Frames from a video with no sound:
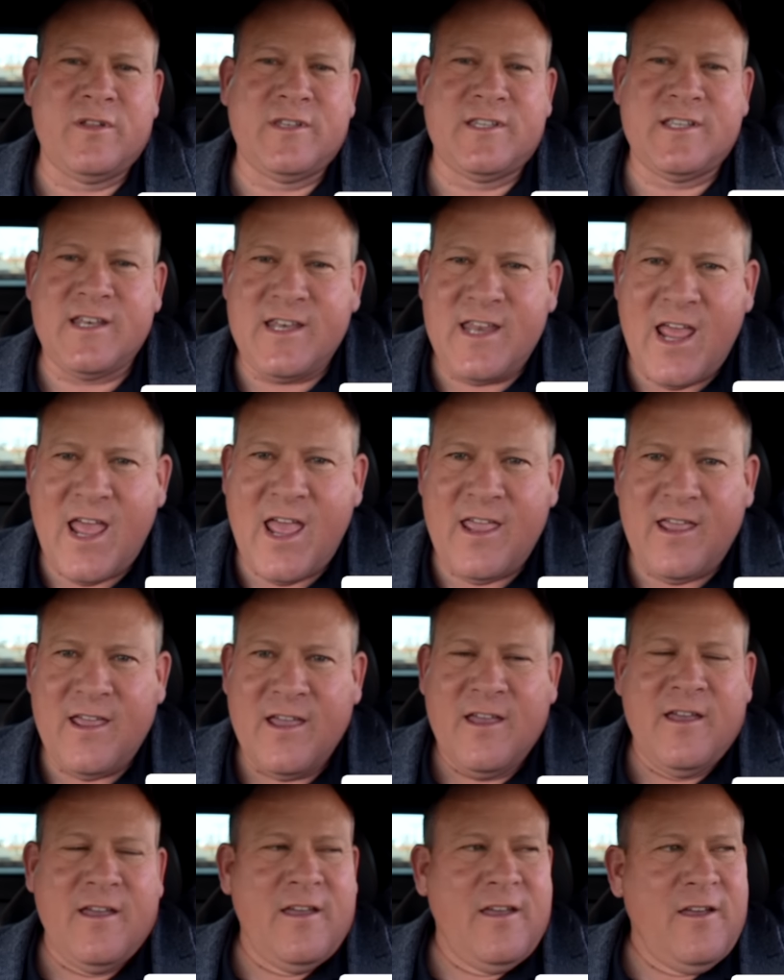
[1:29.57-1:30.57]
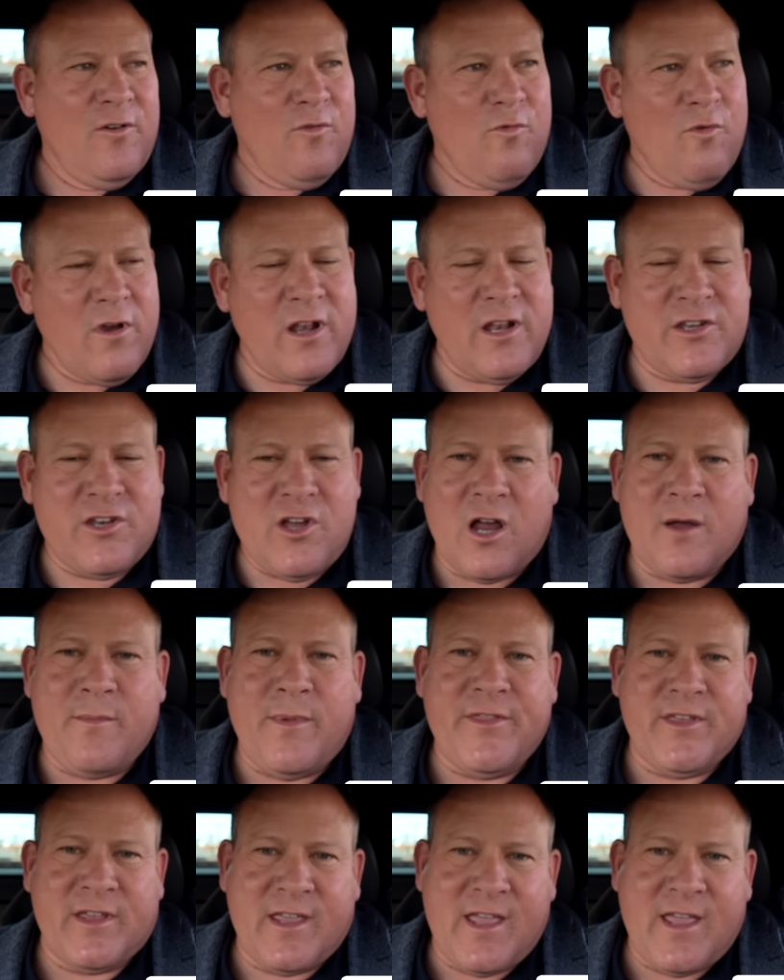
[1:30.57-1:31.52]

And today, we're going to talk about